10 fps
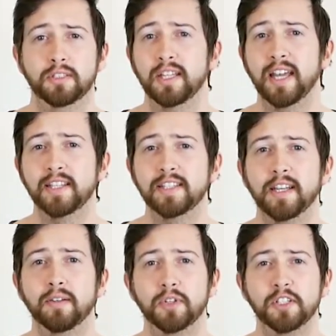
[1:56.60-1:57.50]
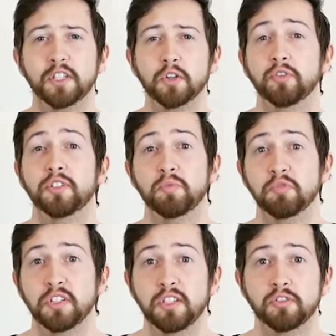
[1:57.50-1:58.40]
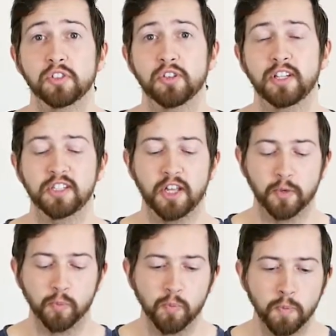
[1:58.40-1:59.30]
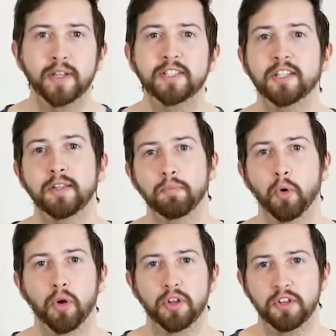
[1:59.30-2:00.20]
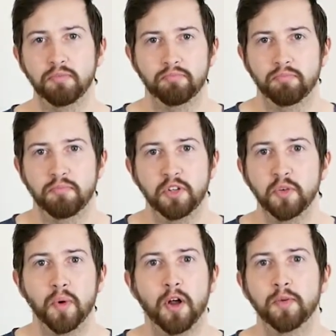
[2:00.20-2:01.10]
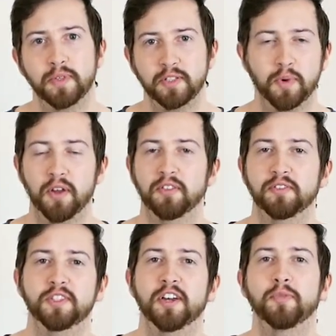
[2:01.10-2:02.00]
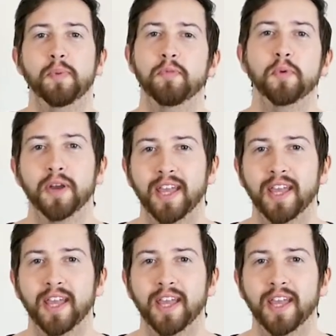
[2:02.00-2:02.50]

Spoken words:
to get it, which is obviously pretty frustrating. I basically bought a new army's worth of stuff, but I bought a